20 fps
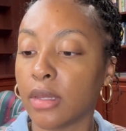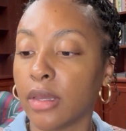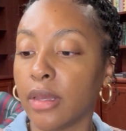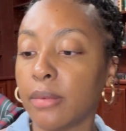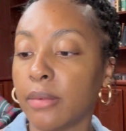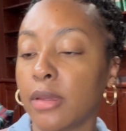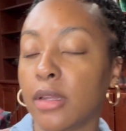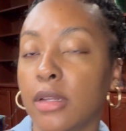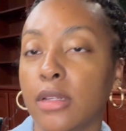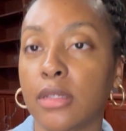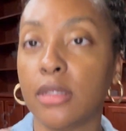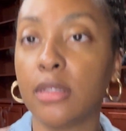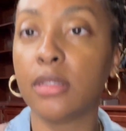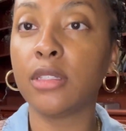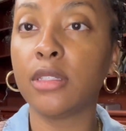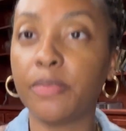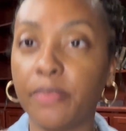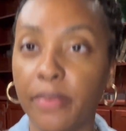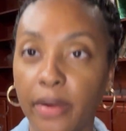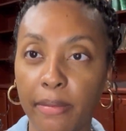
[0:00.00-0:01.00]
I'm gonna
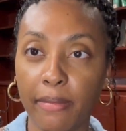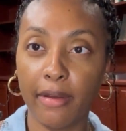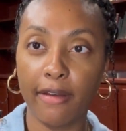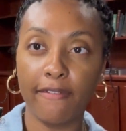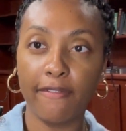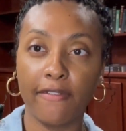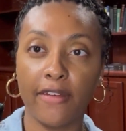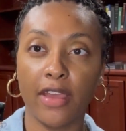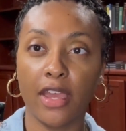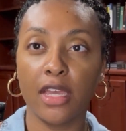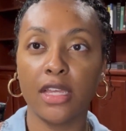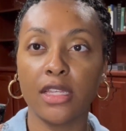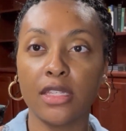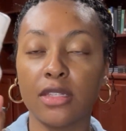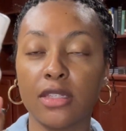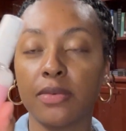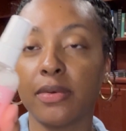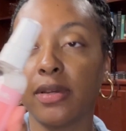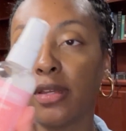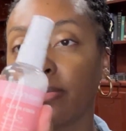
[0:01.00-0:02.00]
spray my face
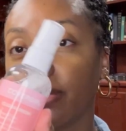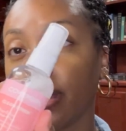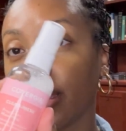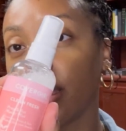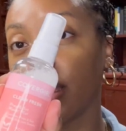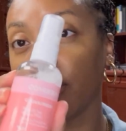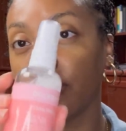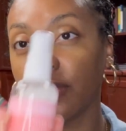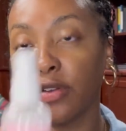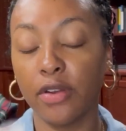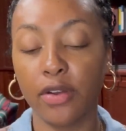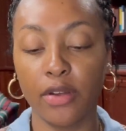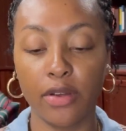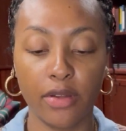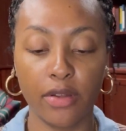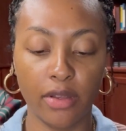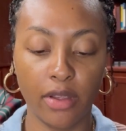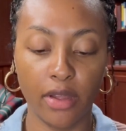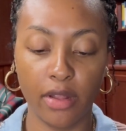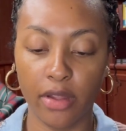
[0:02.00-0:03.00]
with my
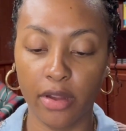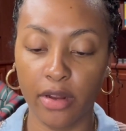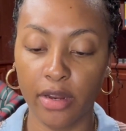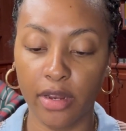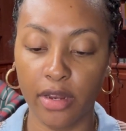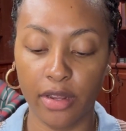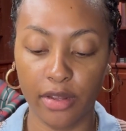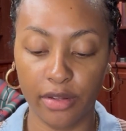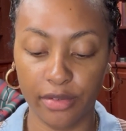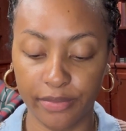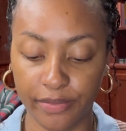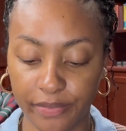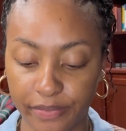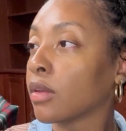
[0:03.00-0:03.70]
CoverGirl. Y'all already know.